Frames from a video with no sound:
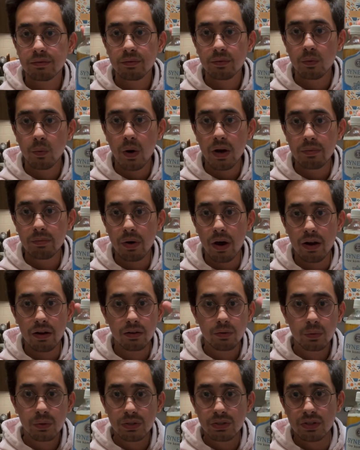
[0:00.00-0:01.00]
one
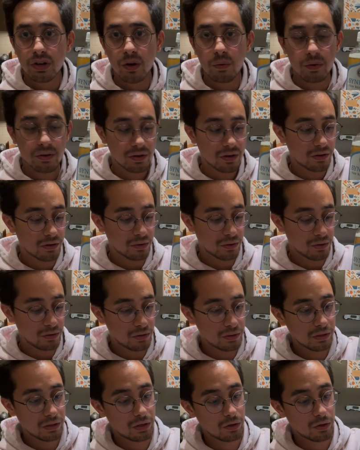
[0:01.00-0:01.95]
bottle, we'll start with our good old